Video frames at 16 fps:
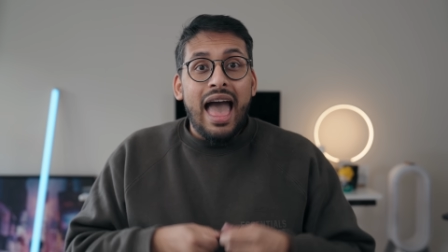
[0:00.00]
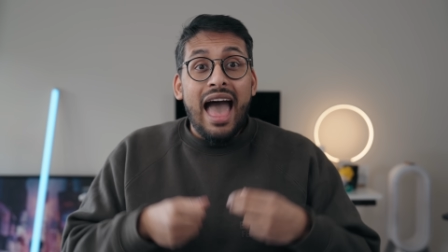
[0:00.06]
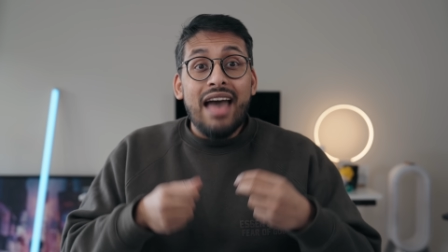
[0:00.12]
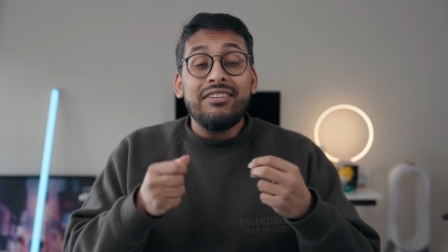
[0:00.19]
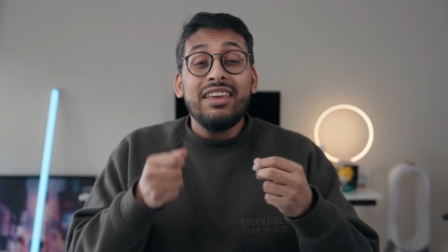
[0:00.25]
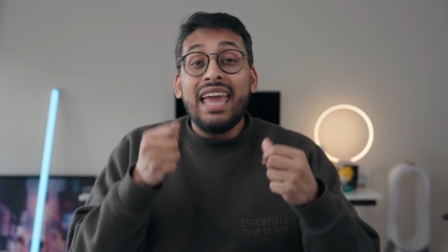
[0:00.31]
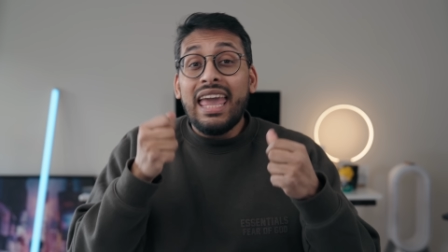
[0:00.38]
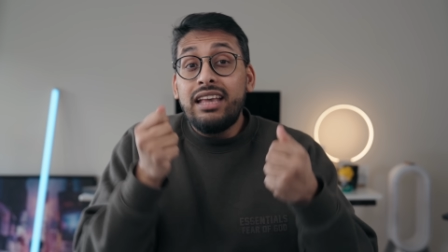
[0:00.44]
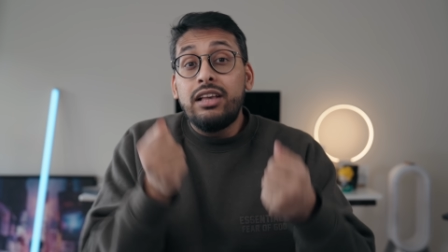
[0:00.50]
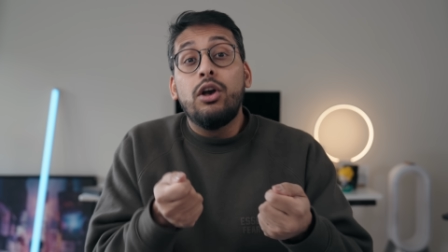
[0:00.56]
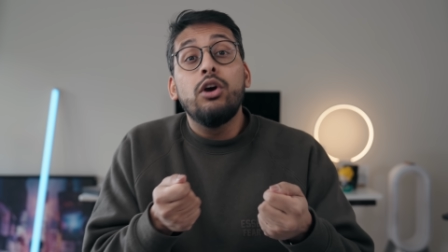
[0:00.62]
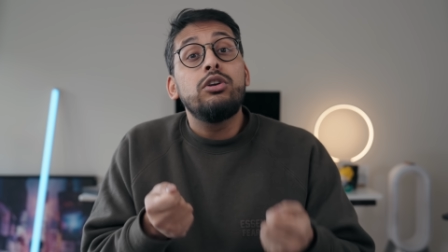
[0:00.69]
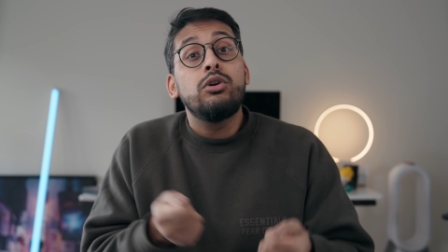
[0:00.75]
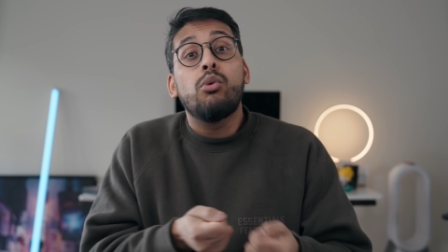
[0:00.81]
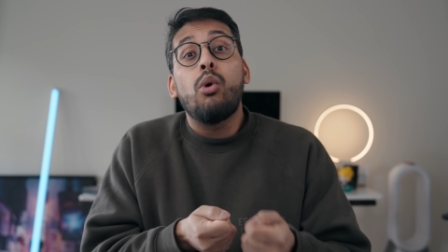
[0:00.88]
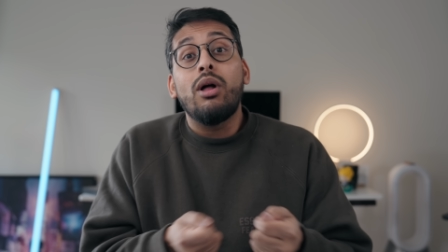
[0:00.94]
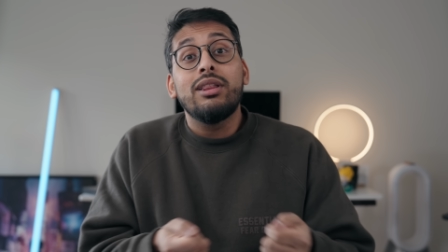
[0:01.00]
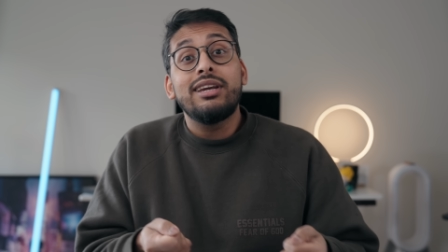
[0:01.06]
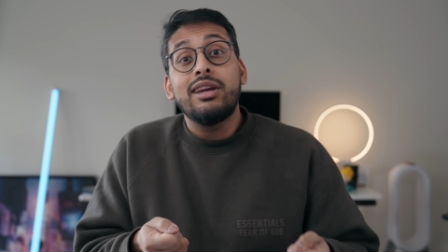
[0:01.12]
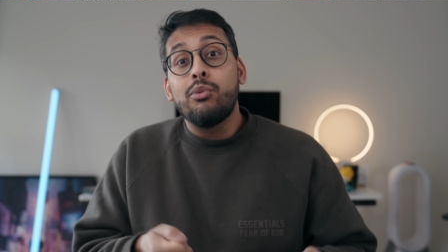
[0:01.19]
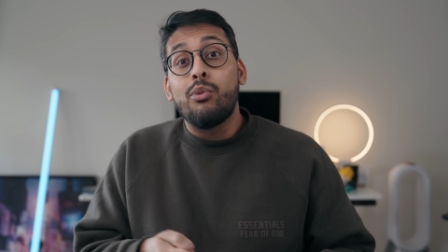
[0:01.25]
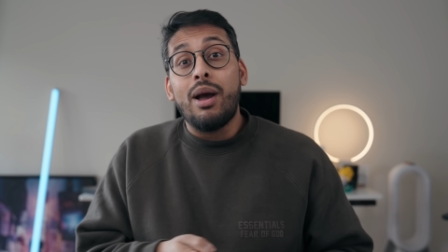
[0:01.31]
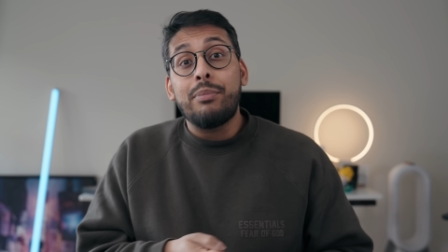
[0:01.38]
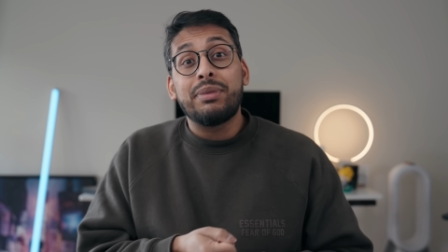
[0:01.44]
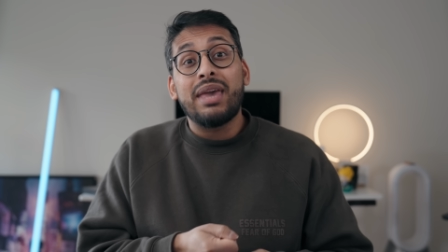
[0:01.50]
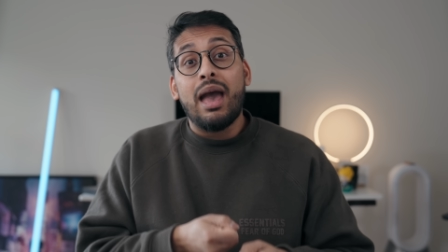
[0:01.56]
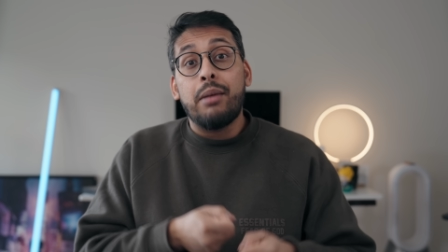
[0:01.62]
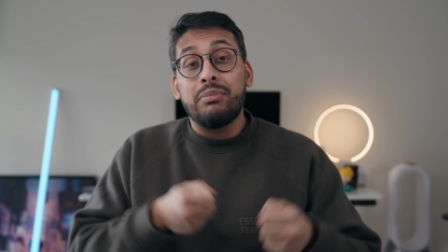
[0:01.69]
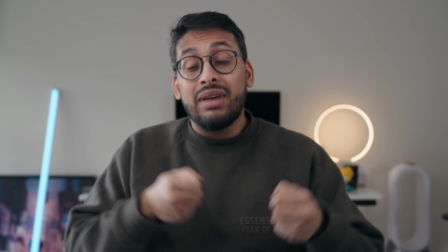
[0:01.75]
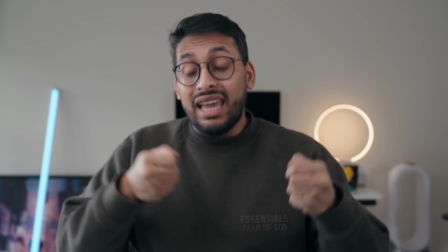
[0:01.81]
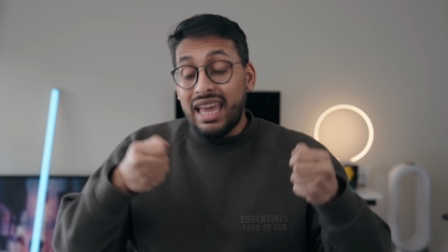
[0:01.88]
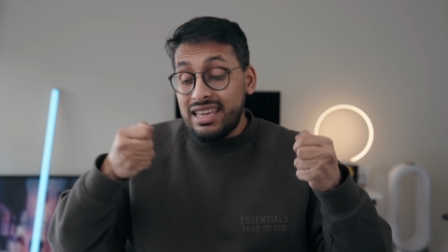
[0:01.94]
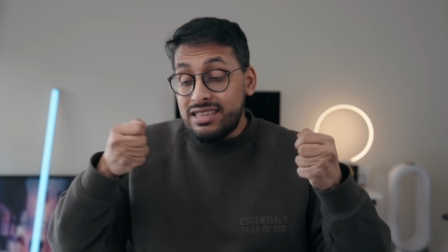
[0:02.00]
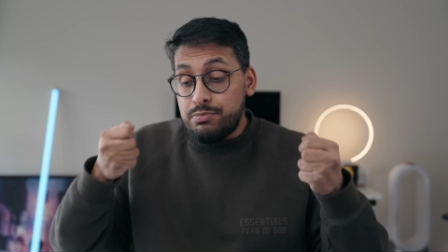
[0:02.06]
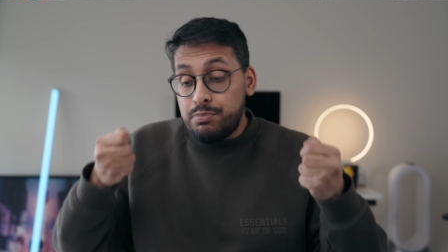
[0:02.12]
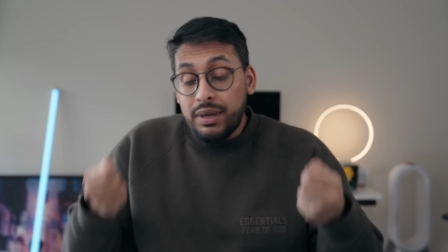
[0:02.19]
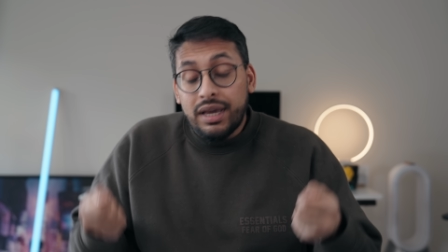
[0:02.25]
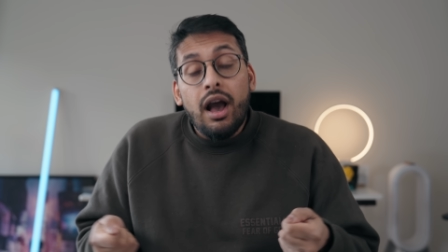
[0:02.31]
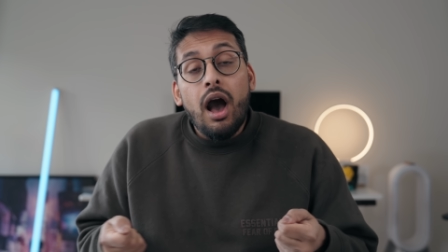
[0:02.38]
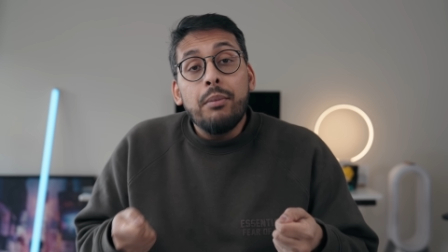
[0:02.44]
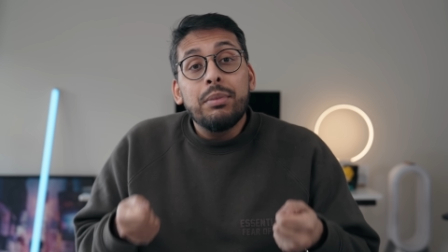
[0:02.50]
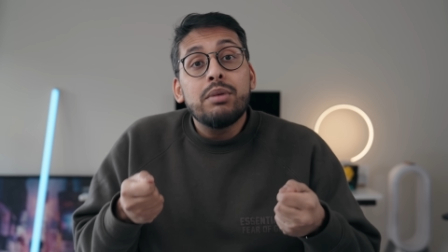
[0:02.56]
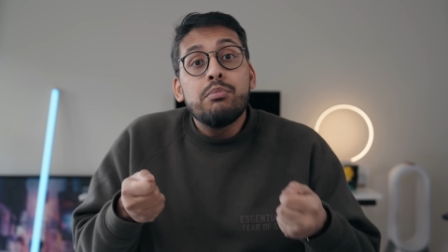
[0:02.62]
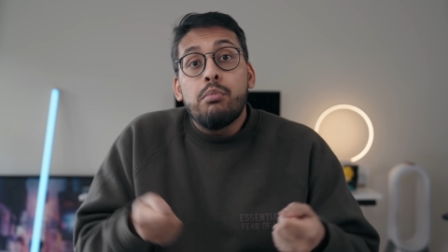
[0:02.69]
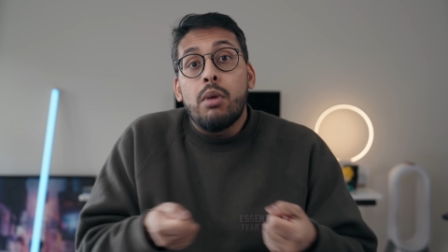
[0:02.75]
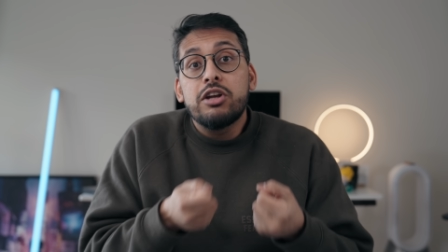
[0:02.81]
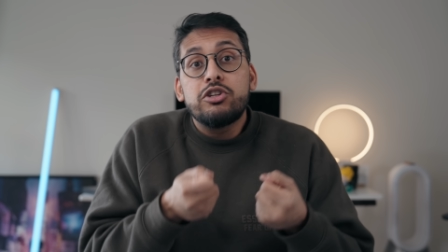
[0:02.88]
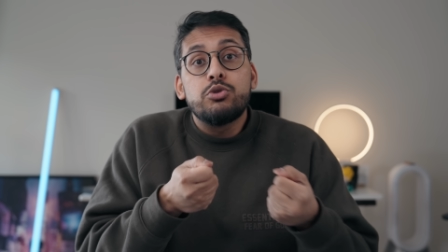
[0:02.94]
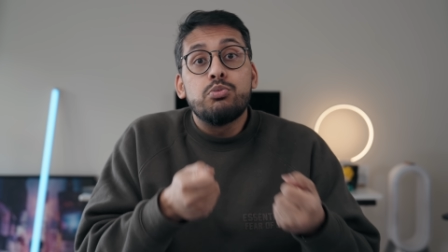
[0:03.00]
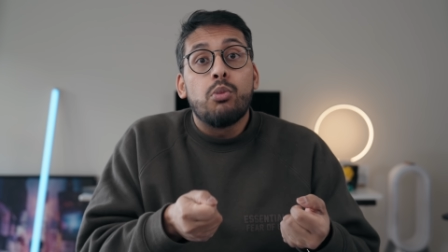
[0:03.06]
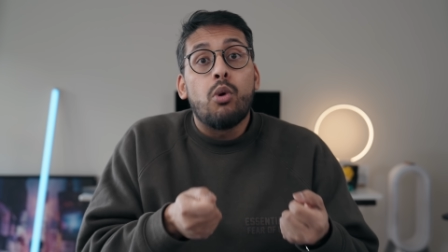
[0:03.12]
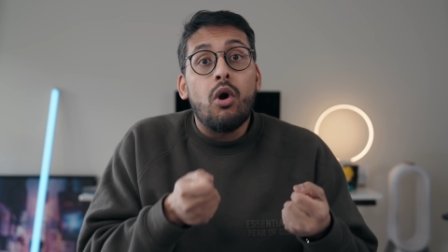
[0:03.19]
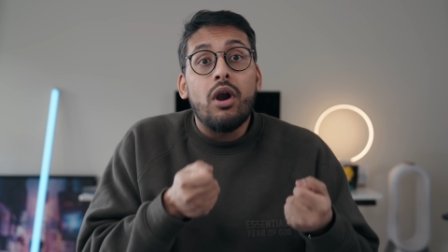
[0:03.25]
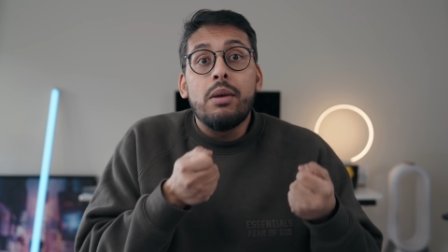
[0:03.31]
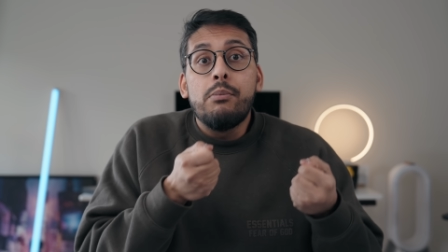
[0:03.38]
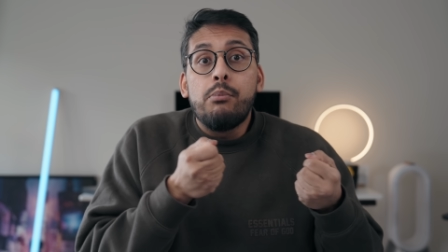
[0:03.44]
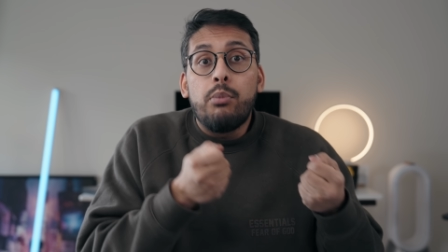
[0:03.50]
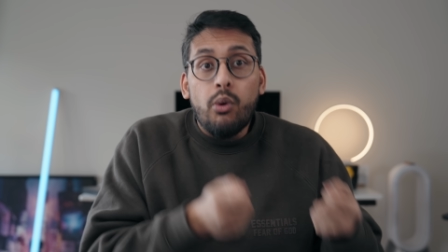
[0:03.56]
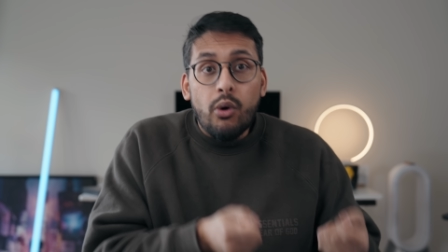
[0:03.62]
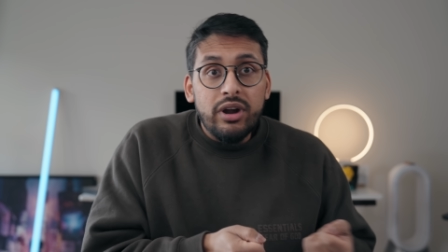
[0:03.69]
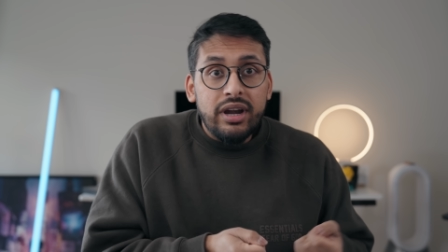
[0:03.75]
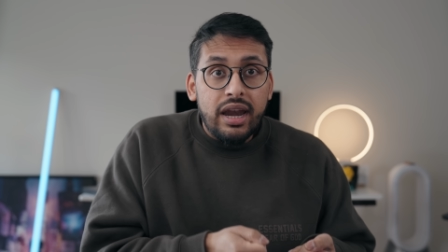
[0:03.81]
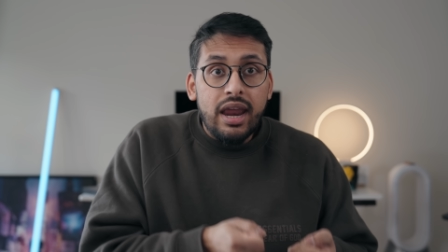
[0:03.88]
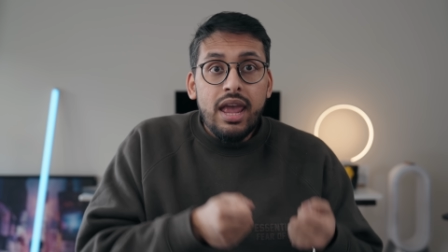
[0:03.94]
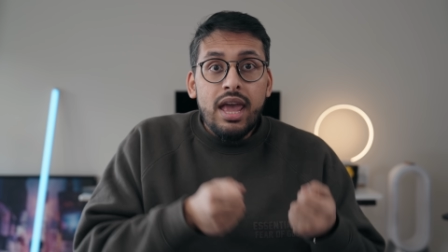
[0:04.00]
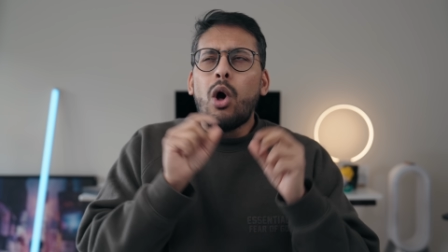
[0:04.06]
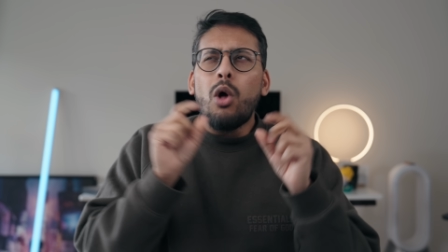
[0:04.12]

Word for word: having a good quality webcam is becoming much more important,